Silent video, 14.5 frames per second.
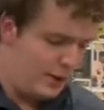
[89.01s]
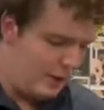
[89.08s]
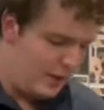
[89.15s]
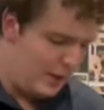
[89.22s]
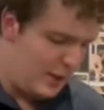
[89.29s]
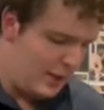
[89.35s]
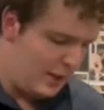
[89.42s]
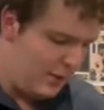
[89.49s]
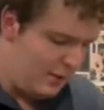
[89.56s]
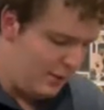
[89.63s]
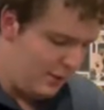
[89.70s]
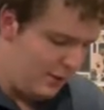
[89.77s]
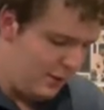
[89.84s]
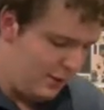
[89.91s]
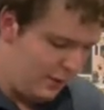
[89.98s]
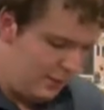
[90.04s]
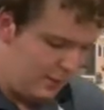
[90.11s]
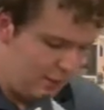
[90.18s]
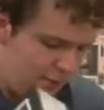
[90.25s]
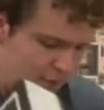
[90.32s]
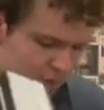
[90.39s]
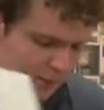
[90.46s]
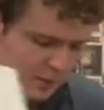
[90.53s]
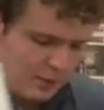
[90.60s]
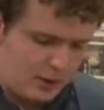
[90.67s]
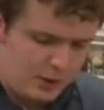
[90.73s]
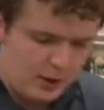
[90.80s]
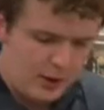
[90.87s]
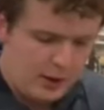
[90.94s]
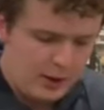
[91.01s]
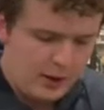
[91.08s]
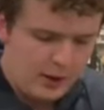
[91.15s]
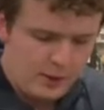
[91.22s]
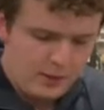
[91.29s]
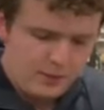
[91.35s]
CDs in here.